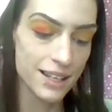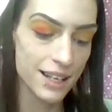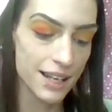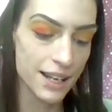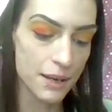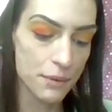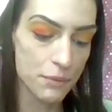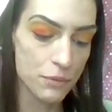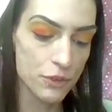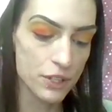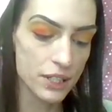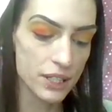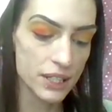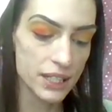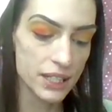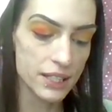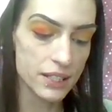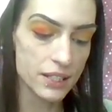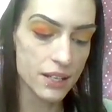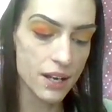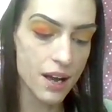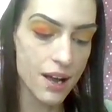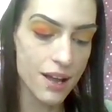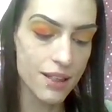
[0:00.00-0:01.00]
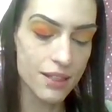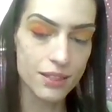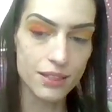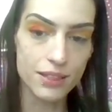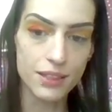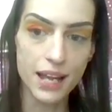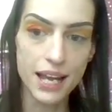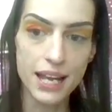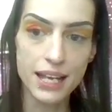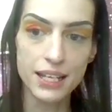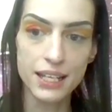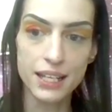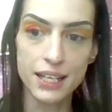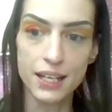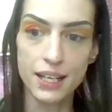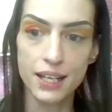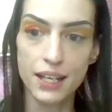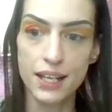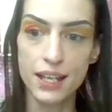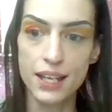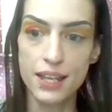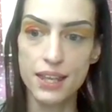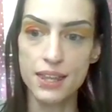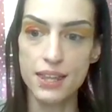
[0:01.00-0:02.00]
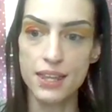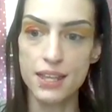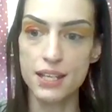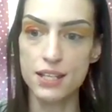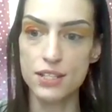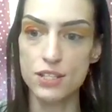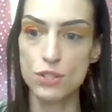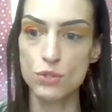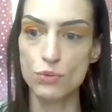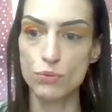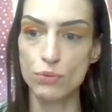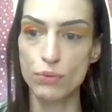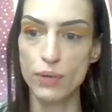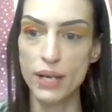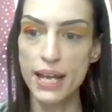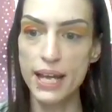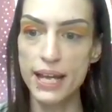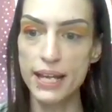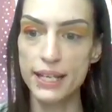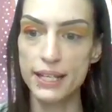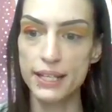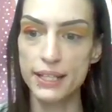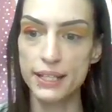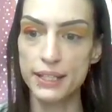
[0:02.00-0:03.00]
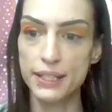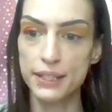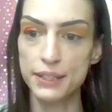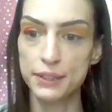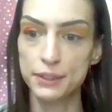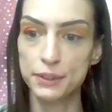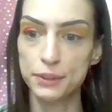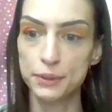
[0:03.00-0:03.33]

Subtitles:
I'm really not liking this red.